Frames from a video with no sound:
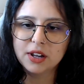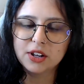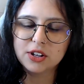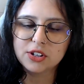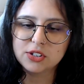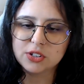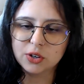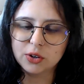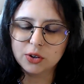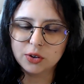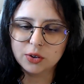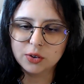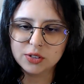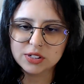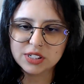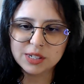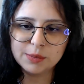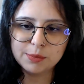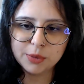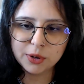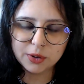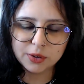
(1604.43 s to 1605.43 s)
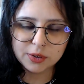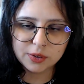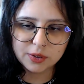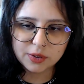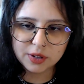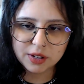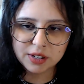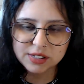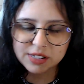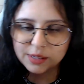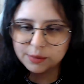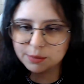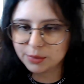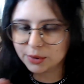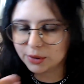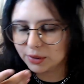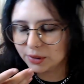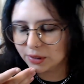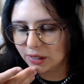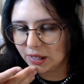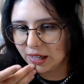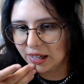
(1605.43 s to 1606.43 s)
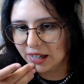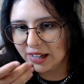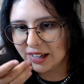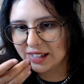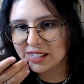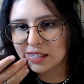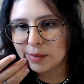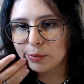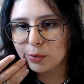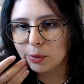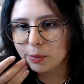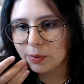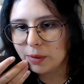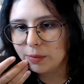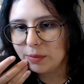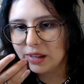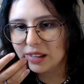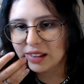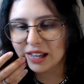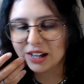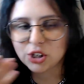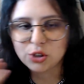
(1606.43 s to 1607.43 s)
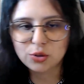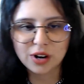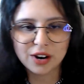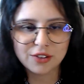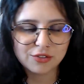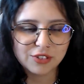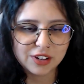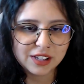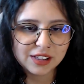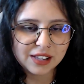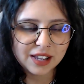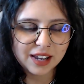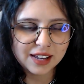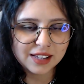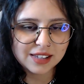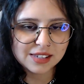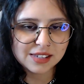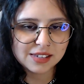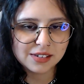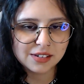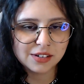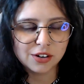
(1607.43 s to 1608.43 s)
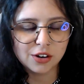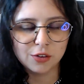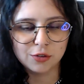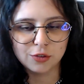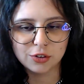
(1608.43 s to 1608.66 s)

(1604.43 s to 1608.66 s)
So a simple example may be like traffic lights.